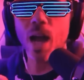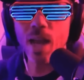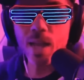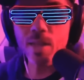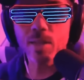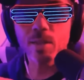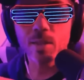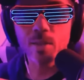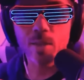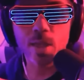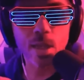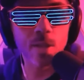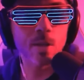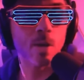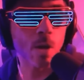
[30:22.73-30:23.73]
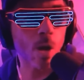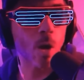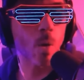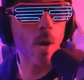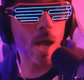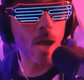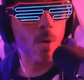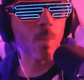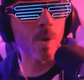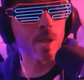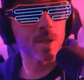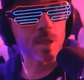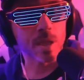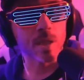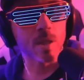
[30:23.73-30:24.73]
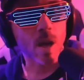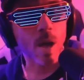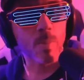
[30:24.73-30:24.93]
I didn't know how much she'd